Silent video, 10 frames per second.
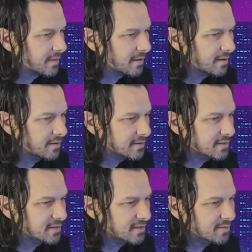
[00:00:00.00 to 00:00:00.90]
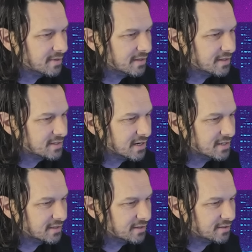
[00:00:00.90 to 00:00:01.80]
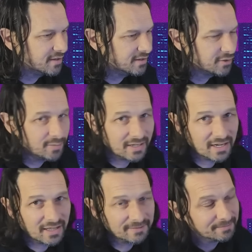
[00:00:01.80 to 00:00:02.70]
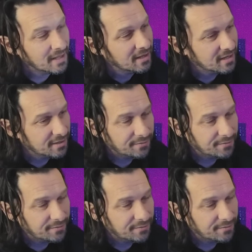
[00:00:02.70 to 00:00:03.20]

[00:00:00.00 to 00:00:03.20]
16-bit, let's change that to 32-bit color. Now the